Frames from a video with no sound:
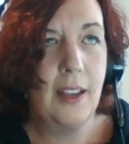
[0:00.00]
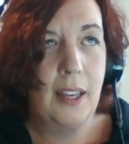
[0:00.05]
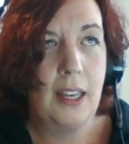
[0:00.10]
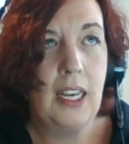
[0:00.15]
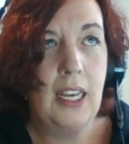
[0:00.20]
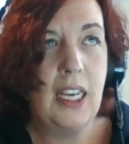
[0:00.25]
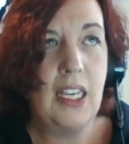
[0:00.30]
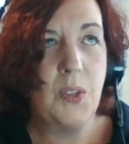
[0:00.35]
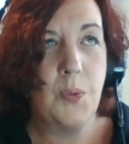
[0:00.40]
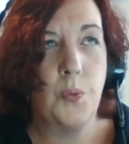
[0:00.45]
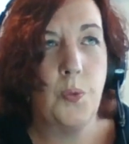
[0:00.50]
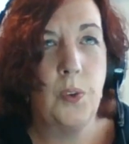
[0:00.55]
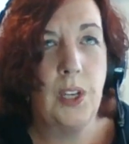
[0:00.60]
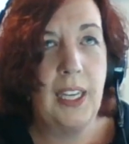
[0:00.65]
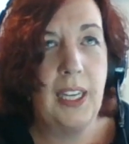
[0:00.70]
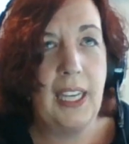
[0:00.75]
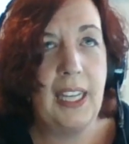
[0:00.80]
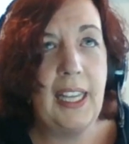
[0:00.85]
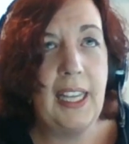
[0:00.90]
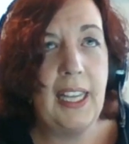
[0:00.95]
is
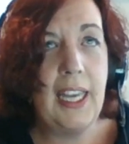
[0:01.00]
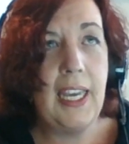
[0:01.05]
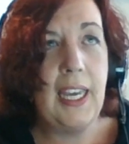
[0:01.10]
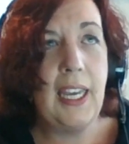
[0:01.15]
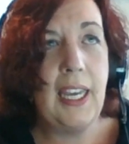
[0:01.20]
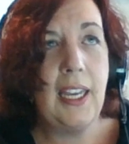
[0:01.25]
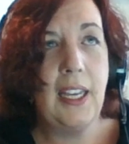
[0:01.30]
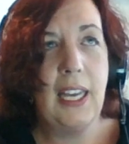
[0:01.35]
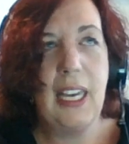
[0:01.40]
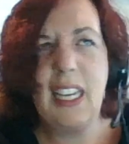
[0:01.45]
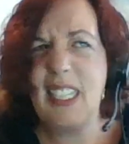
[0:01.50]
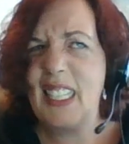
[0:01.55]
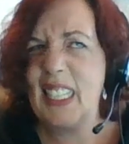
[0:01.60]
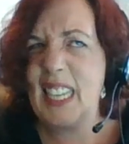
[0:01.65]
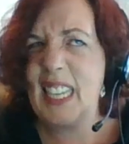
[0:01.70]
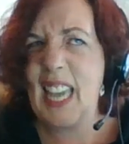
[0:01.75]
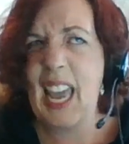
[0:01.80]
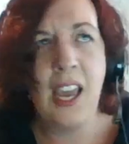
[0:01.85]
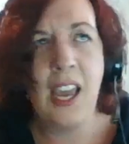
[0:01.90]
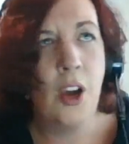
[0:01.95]
really he's
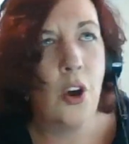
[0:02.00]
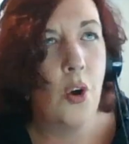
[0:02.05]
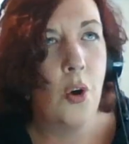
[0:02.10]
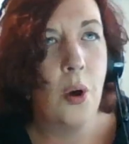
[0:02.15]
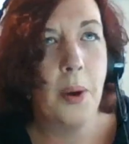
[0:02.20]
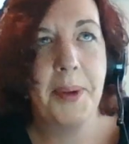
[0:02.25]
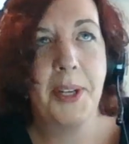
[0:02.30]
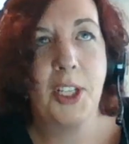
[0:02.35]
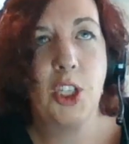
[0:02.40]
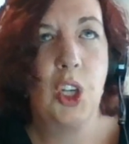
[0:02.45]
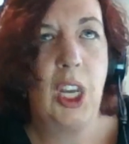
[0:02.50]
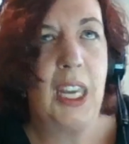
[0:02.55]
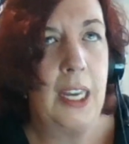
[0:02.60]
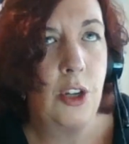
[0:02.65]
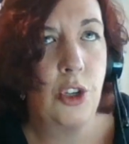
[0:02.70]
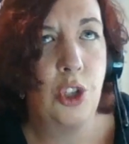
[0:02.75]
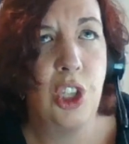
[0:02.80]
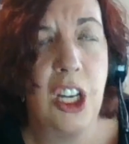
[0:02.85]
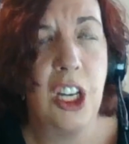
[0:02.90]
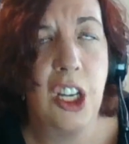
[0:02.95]
saying a whole bunch he or
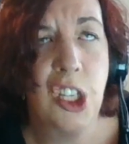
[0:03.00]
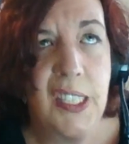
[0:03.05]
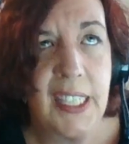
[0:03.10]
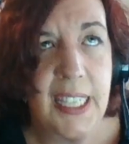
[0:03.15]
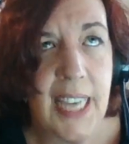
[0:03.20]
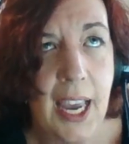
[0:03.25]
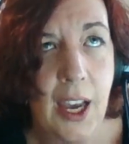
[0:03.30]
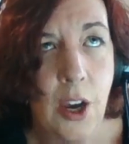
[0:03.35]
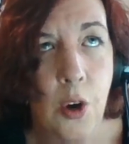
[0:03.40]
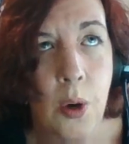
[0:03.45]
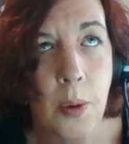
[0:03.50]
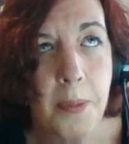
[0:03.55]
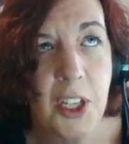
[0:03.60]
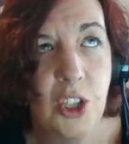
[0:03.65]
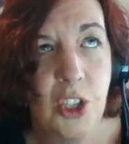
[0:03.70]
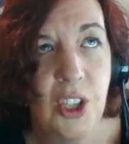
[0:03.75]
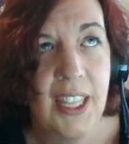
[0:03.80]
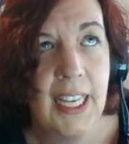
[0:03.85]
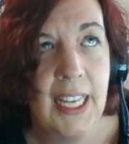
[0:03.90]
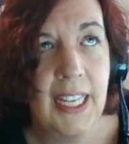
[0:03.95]
she is saying a whole bunch
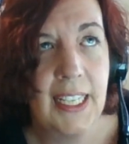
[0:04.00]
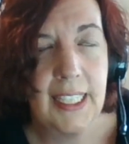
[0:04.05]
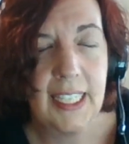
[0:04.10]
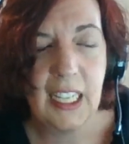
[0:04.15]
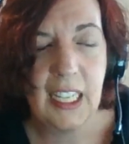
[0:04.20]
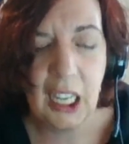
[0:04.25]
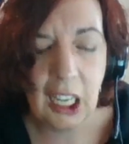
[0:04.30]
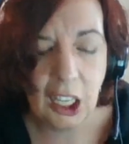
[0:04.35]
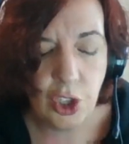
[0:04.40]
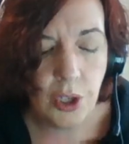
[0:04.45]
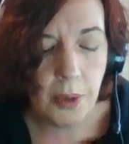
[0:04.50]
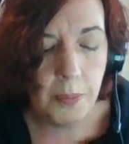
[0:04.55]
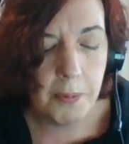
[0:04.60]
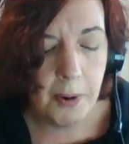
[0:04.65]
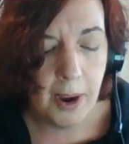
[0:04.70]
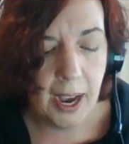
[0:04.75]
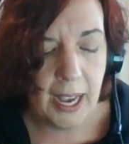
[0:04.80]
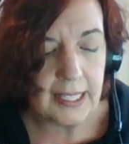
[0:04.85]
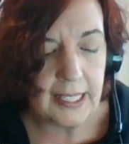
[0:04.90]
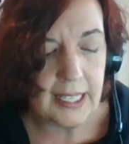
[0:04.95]
of things to get you
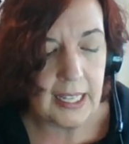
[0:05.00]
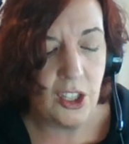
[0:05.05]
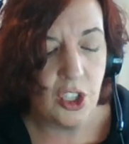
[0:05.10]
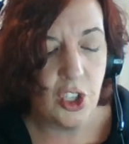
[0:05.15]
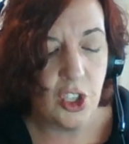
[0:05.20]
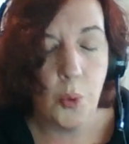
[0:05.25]
present to you,